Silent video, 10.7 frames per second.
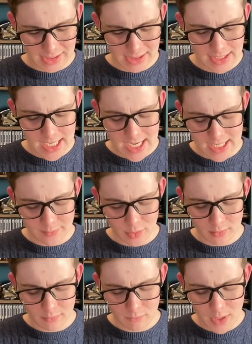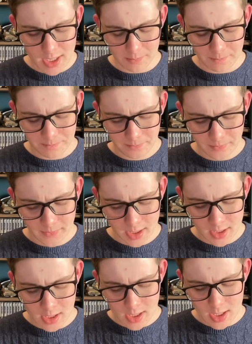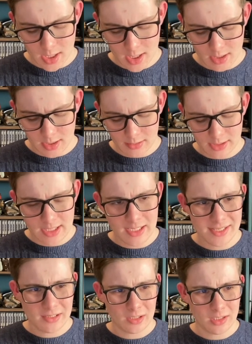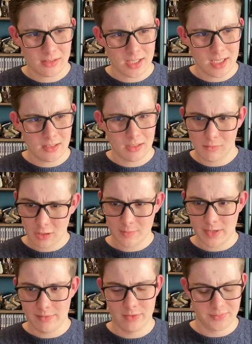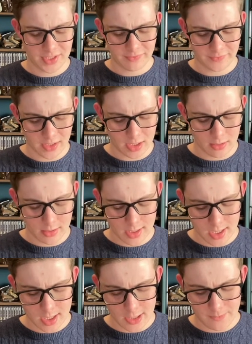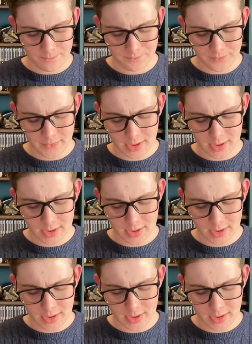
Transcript: yeah. Well, well. Let, us look at the look at both of them so far. Um,